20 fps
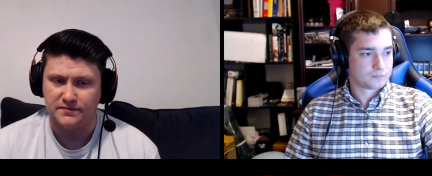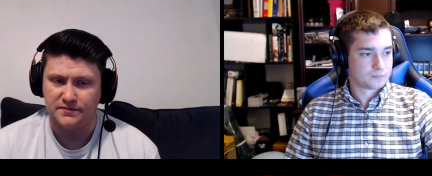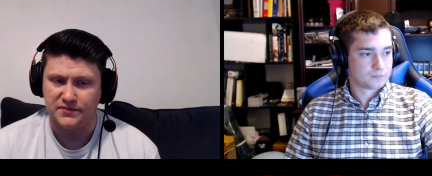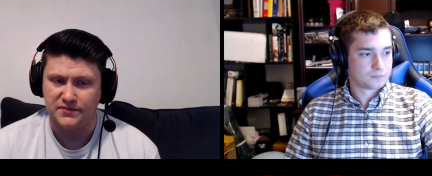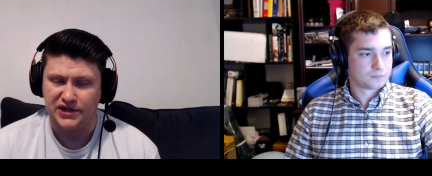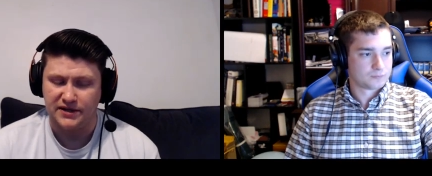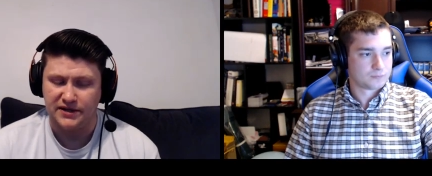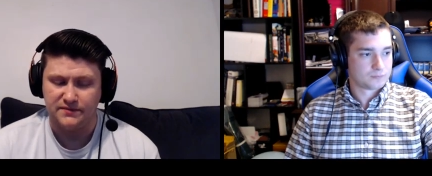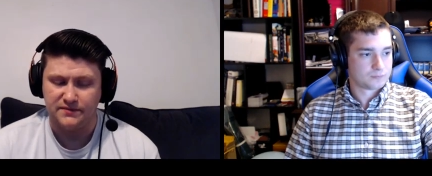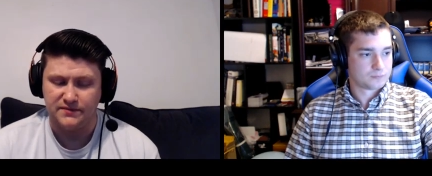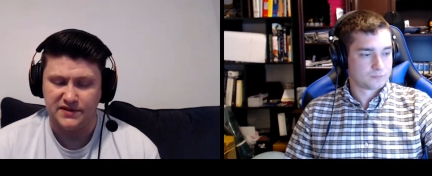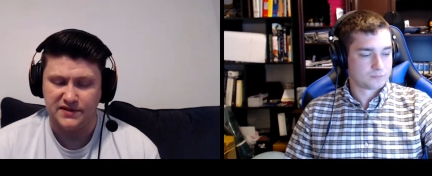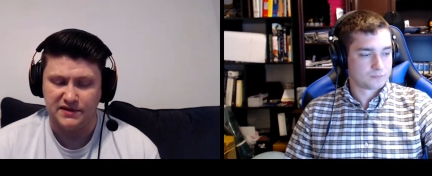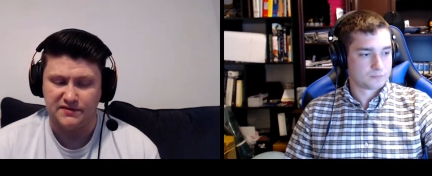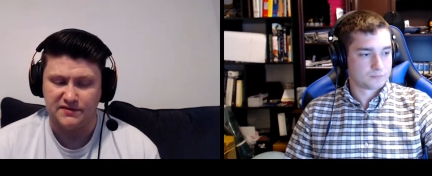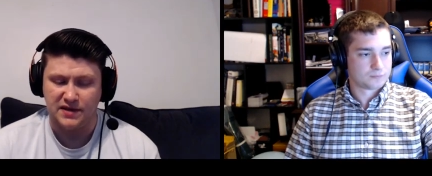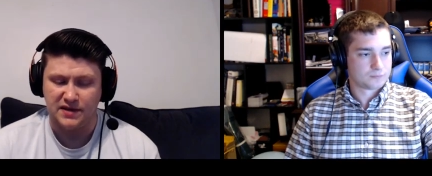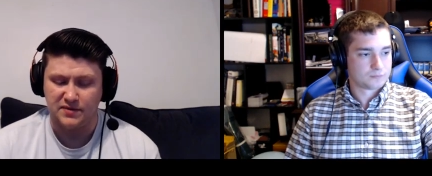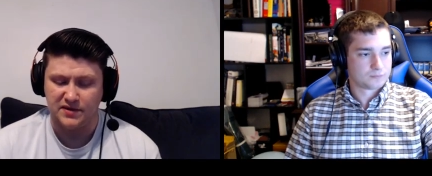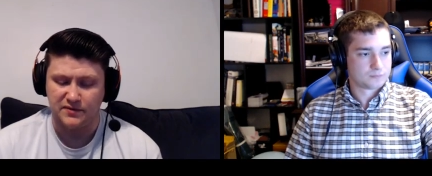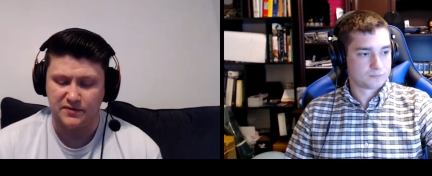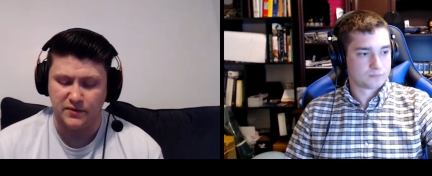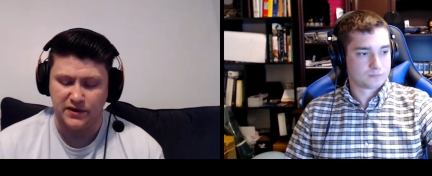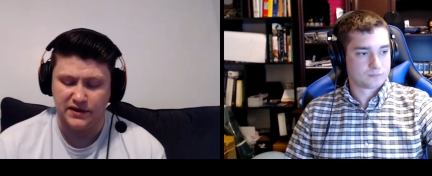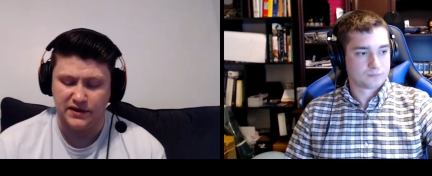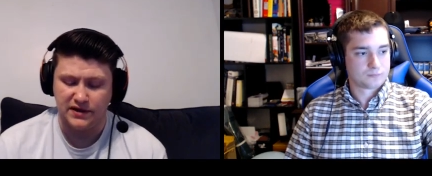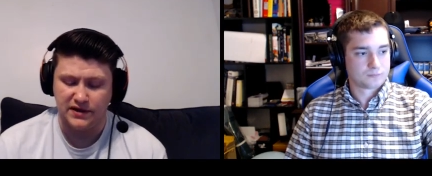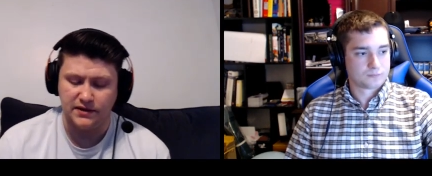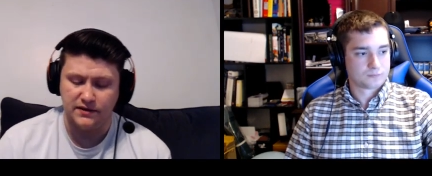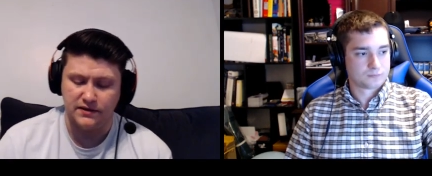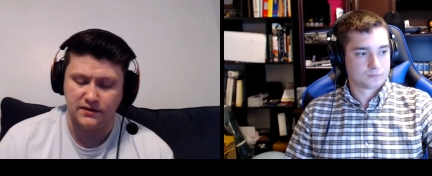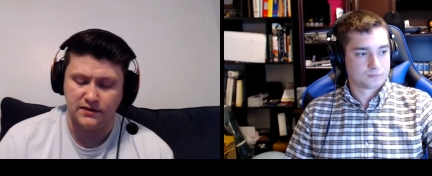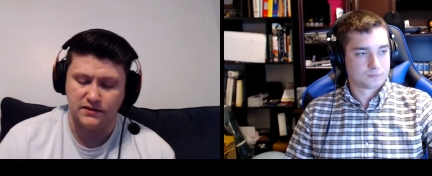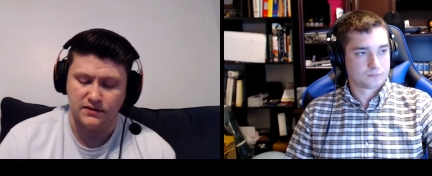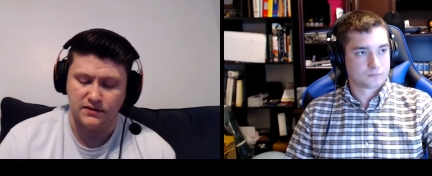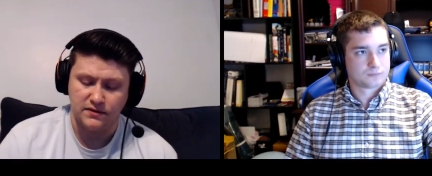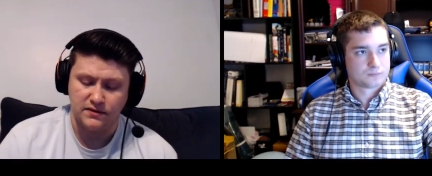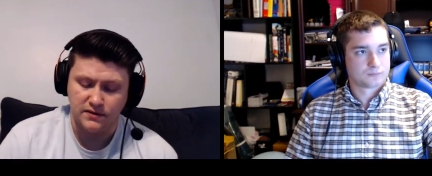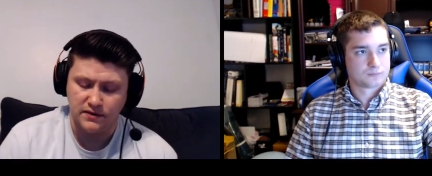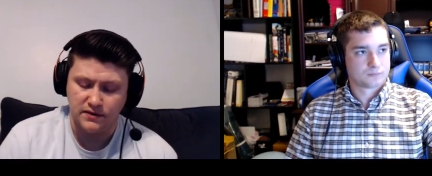Speaker 1: but yeah, I was able to win that
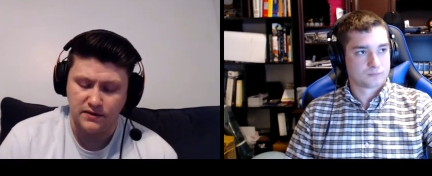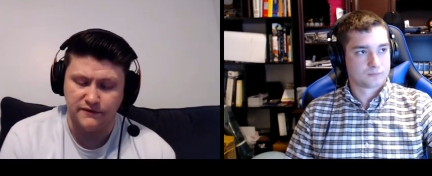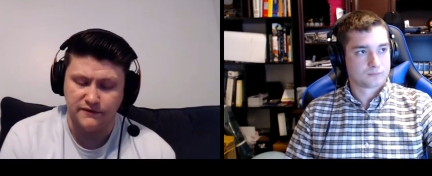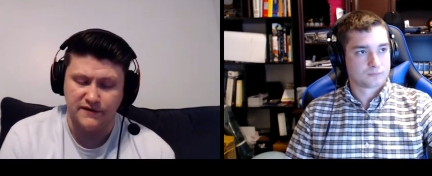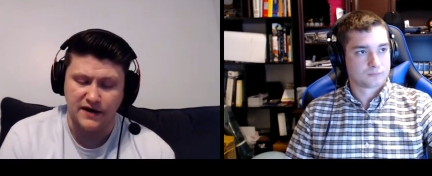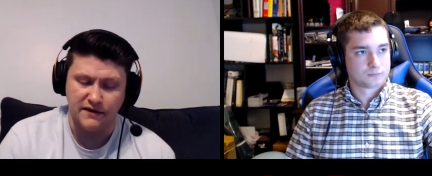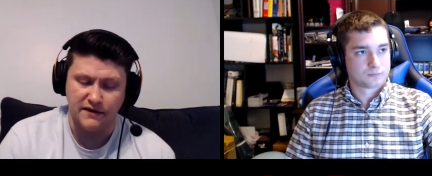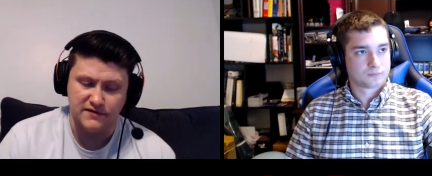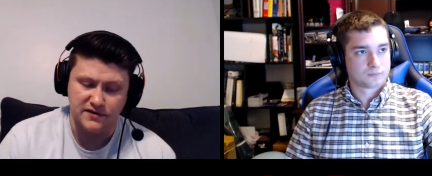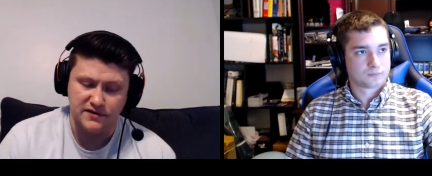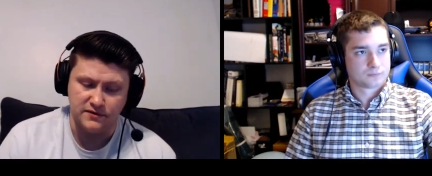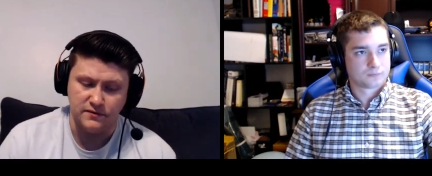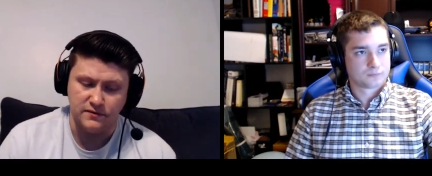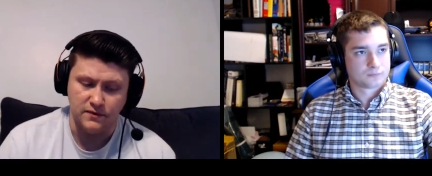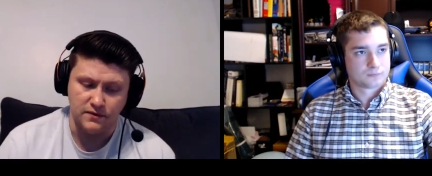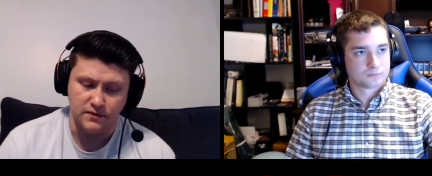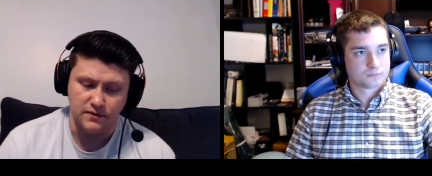and go five two.